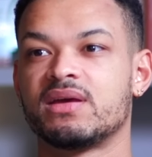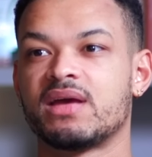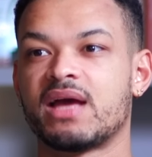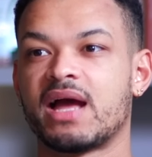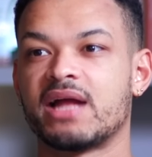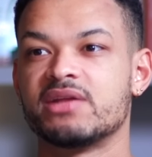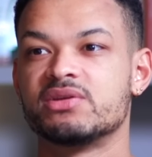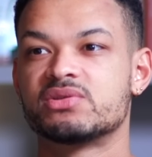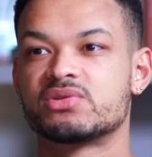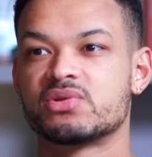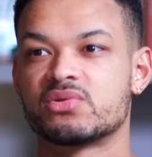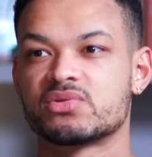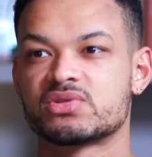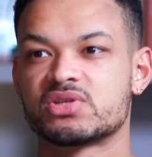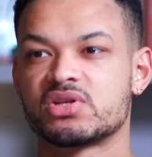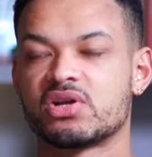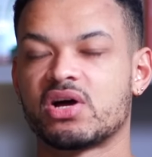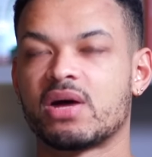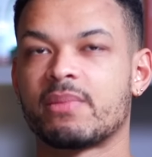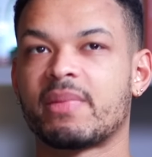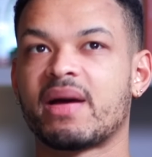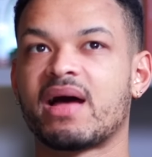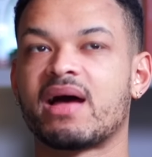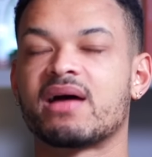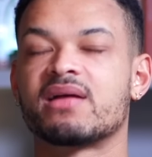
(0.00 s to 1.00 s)
And you talked a lot
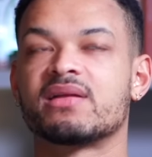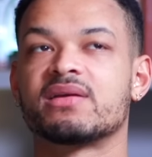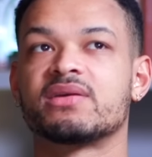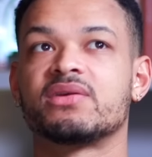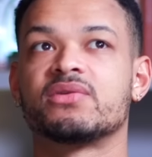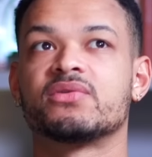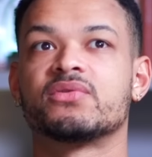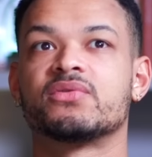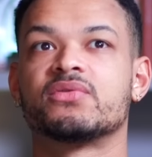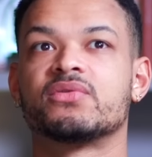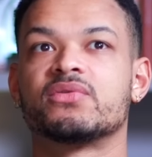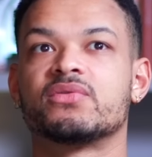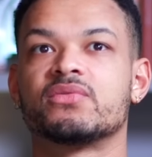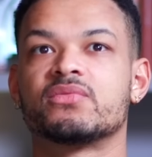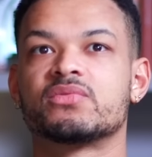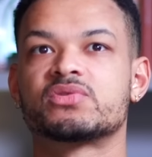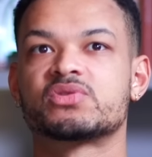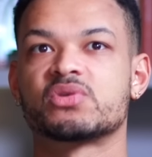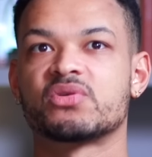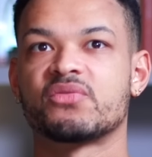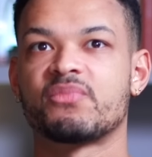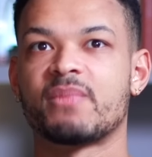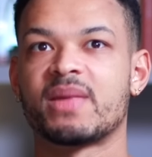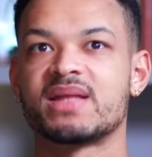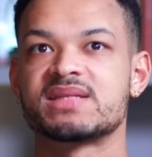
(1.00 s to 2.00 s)
about your
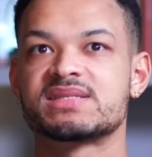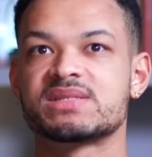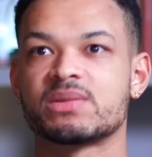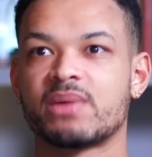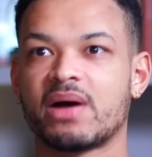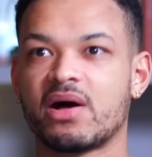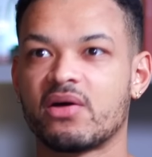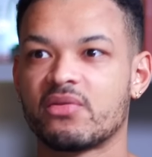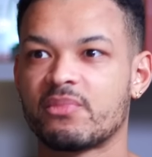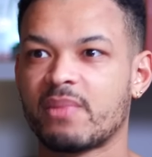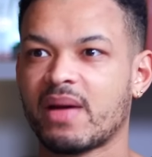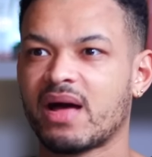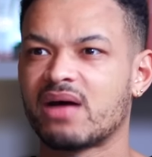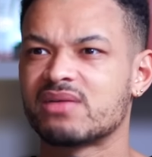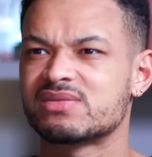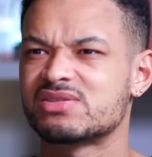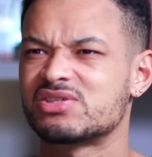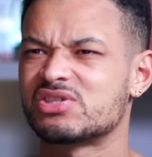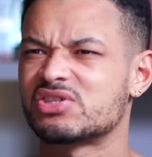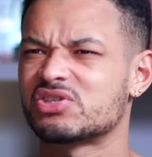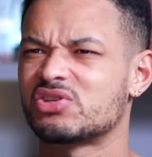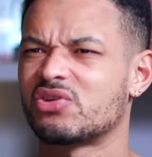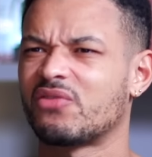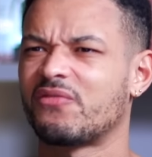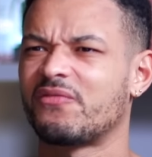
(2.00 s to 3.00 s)
sort of mental health battles and
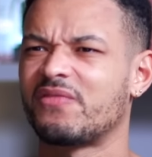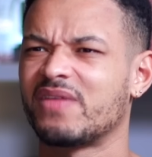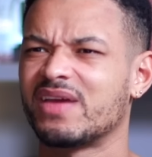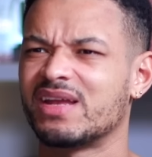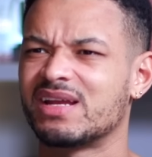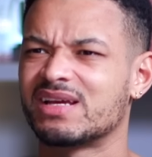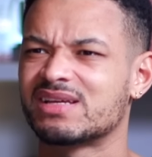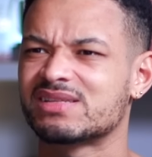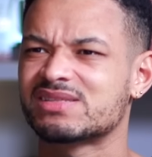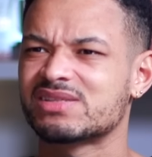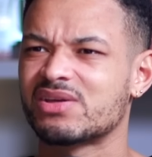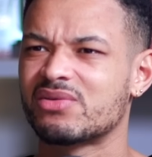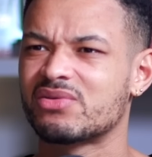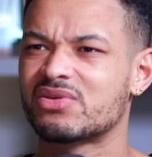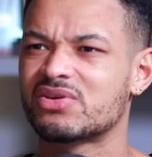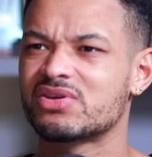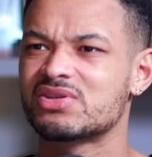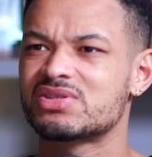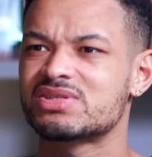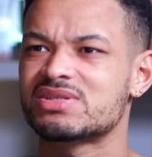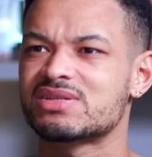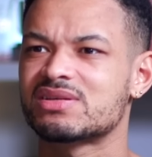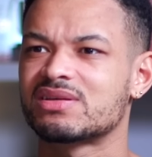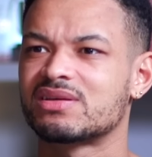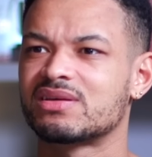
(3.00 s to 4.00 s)
just not feeling so
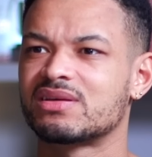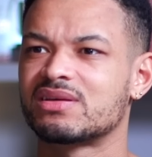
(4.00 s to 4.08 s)
good.